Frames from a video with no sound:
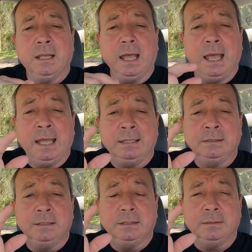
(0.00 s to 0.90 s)

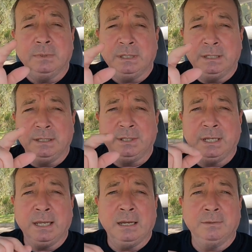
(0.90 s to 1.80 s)
And we need to
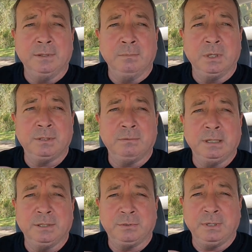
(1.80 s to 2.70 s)
check out the
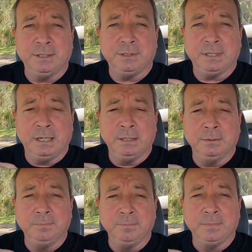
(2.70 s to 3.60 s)
mozzarella stretch.
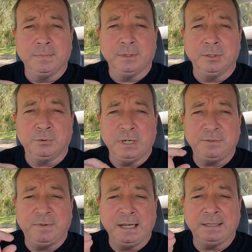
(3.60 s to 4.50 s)
So the stretch
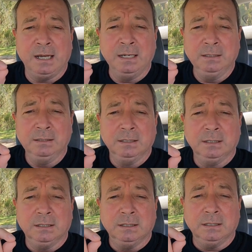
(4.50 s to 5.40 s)
factor,
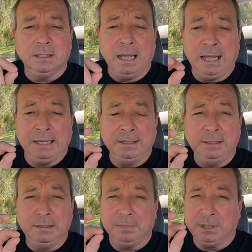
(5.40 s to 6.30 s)

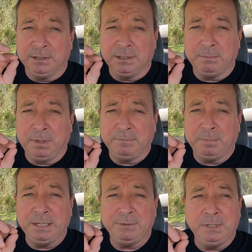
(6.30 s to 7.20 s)
and because it's a puff
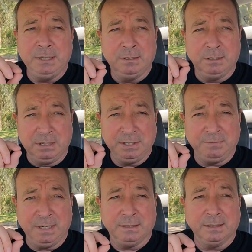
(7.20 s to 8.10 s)
pastry, the crunch
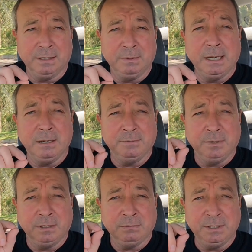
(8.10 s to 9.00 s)
factor. So we're going for
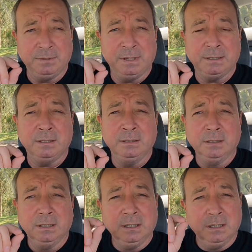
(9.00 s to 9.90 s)
the crunch factor,
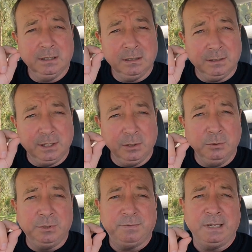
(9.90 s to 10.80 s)
the
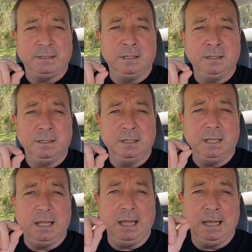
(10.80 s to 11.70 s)
ooze factor,
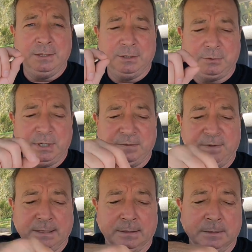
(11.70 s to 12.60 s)
and the stretch
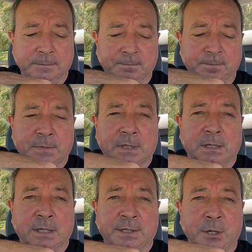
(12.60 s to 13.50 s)
factor.
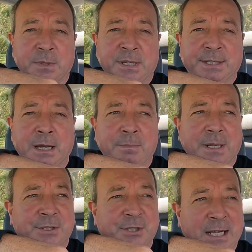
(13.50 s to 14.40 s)
Let's open this up
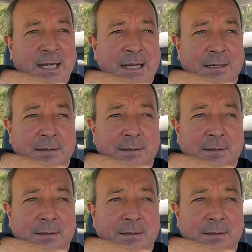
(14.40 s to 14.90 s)
and check it out.